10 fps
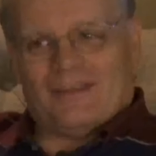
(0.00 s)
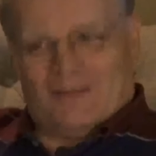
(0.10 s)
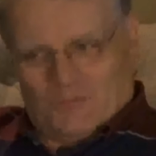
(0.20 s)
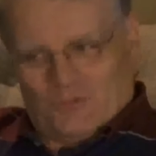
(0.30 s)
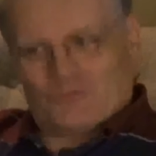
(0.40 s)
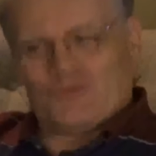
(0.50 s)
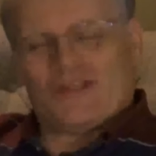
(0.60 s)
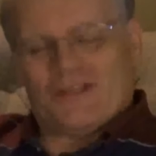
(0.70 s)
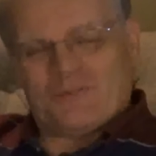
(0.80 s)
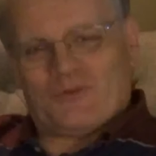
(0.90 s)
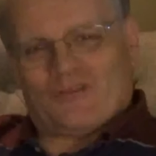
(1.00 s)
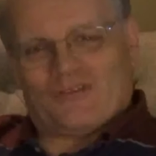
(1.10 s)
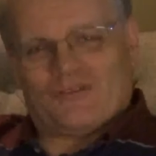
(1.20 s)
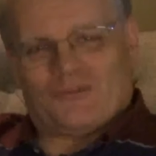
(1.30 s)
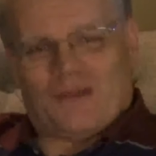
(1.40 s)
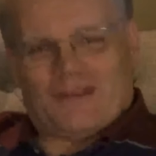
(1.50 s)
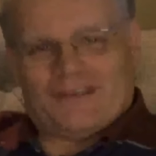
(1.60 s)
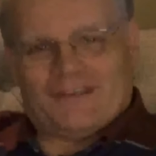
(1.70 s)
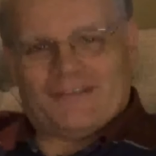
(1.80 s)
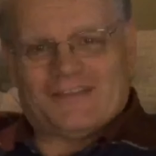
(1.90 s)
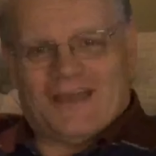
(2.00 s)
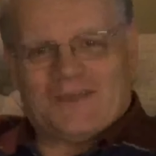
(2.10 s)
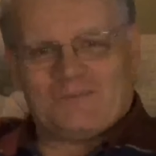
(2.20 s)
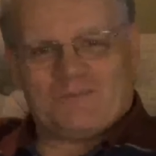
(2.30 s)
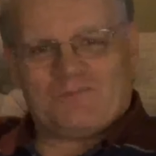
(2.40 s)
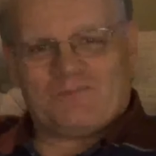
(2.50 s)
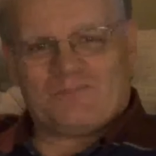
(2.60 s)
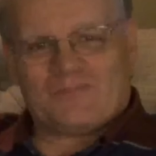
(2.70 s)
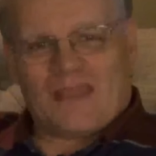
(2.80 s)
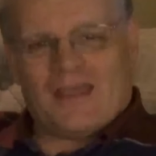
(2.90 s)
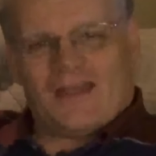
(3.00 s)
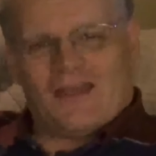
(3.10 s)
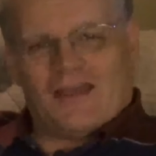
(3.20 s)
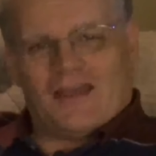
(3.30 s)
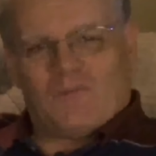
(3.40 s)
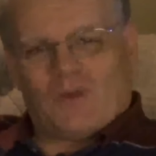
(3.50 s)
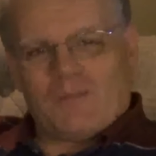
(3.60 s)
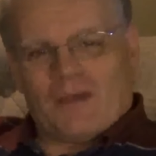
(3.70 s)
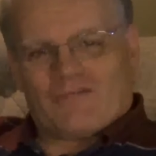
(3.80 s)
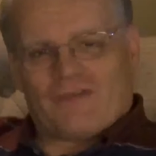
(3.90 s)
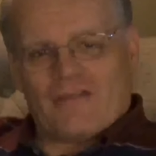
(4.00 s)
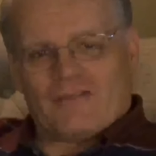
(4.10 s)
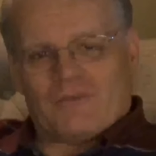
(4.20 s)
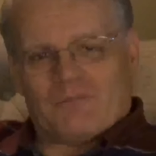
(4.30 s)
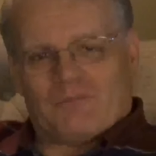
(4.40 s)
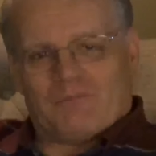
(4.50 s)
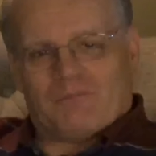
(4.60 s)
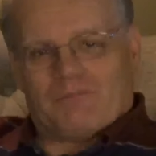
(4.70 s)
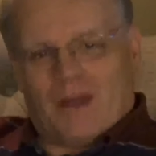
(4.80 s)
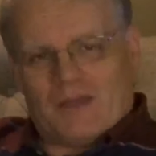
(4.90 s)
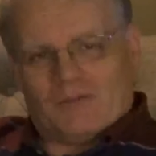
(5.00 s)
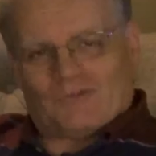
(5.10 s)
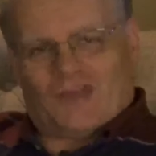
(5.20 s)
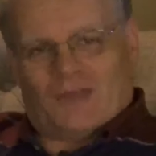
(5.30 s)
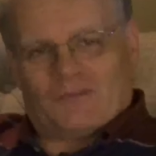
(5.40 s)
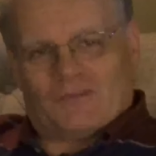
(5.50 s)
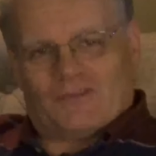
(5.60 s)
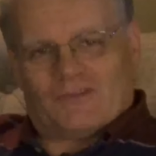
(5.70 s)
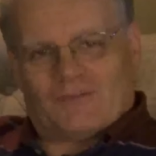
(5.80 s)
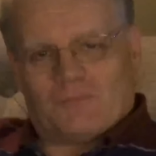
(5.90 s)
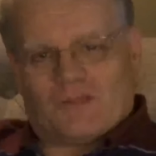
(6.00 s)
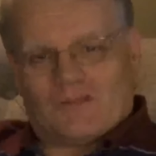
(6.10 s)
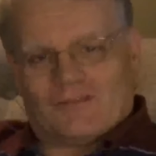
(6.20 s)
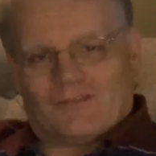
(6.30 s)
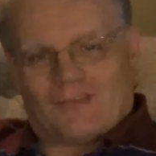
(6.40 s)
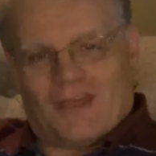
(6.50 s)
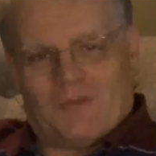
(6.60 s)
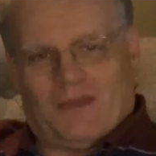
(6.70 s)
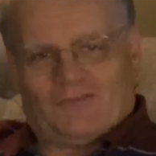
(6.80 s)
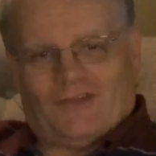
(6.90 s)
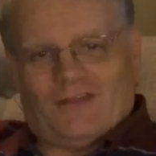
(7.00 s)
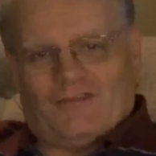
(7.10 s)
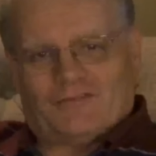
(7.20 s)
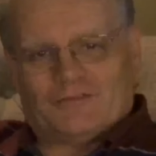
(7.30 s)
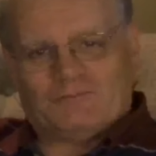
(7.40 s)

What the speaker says: it was really impressive, the way he did that. And one of my favorite Bible chapters has something to say about Dave.